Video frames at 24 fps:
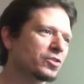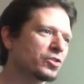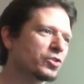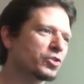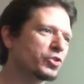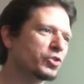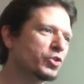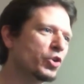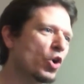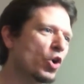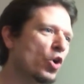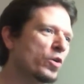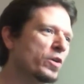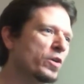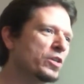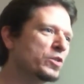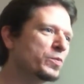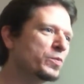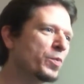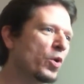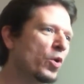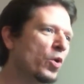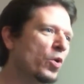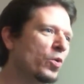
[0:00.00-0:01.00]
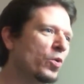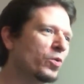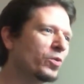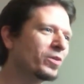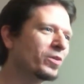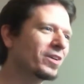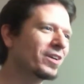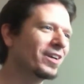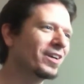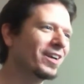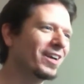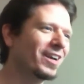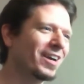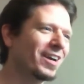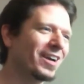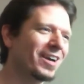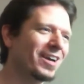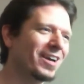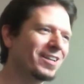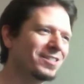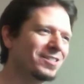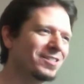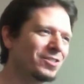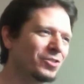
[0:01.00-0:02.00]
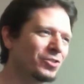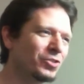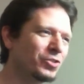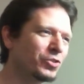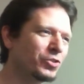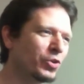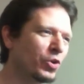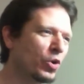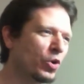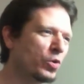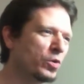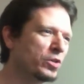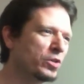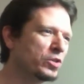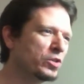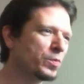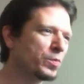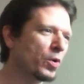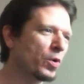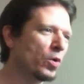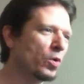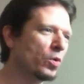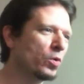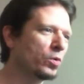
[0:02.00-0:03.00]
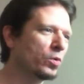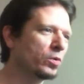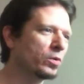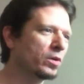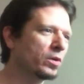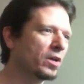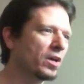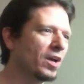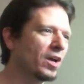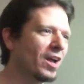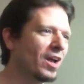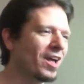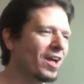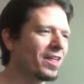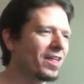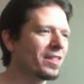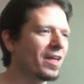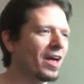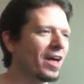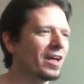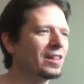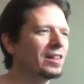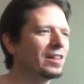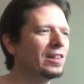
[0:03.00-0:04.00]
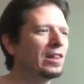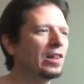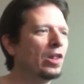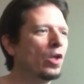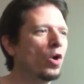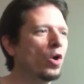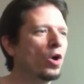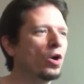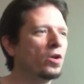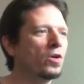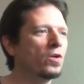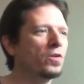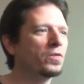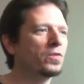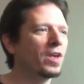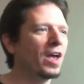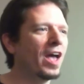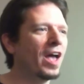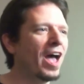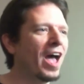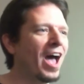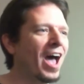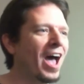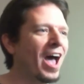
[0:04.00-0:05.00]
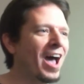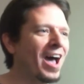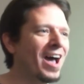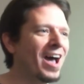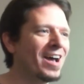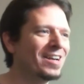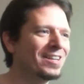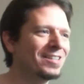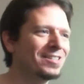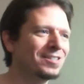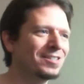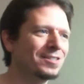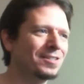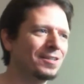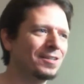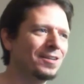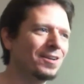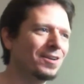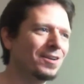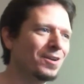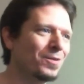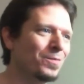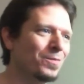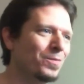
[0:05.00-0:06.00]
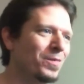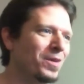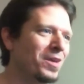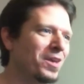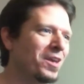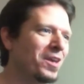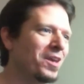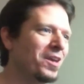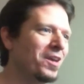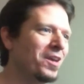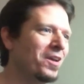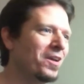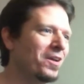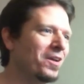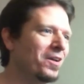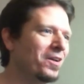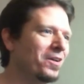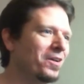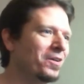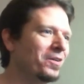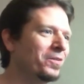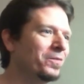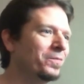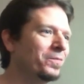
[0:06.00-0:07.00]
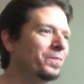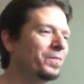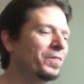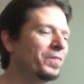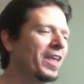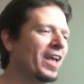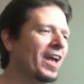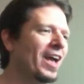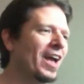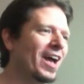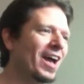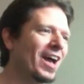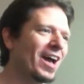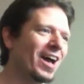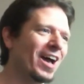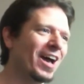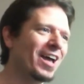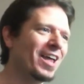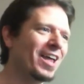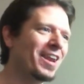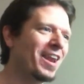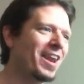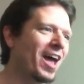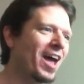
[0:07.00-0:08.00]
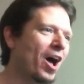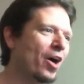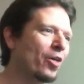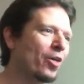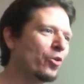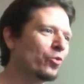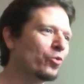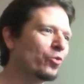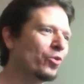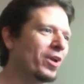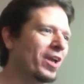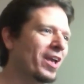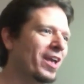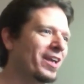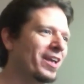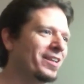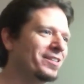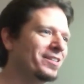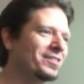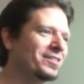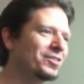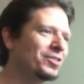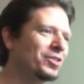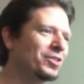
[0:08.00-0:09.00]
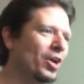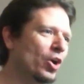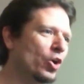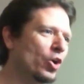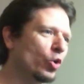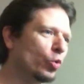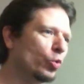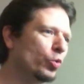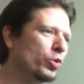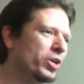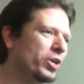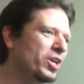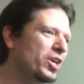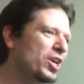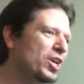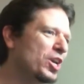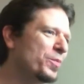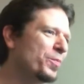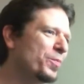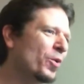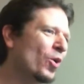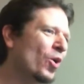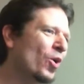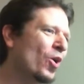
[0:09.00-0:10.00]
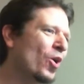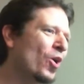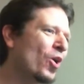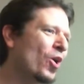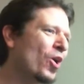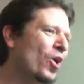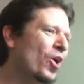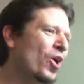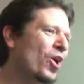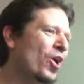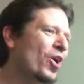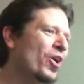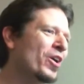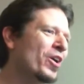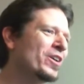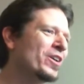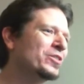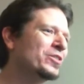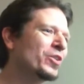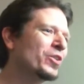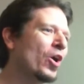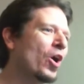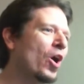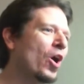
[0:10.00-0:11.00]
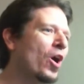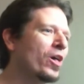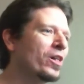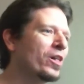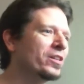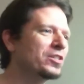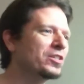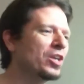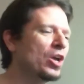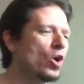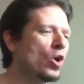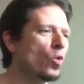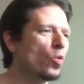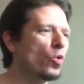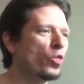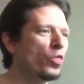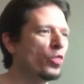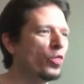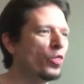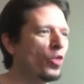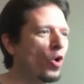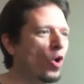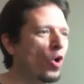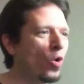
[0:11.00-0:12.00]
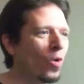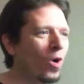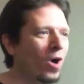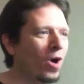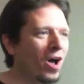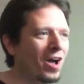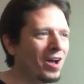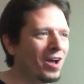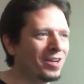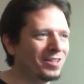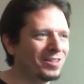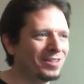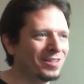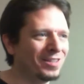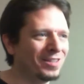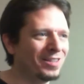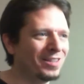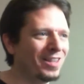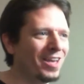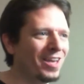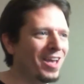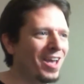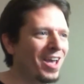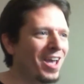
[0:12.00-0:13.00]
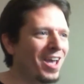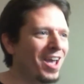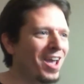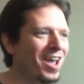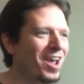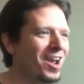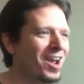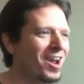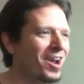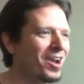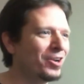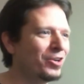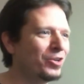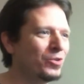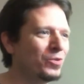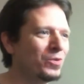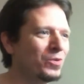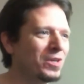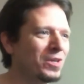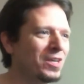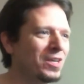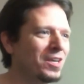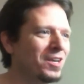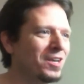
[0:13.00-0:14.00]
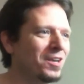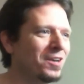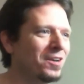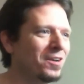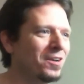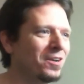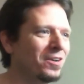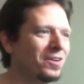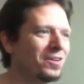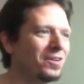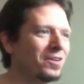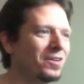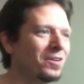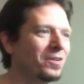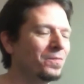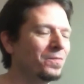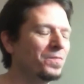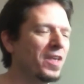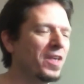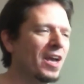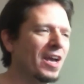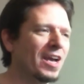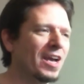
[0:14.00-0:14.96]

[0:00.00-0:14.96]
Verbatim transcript: So he spoke, and so he spoke, that lord of Castamere. And now the rains weep o'er his halls, with no one there to hear.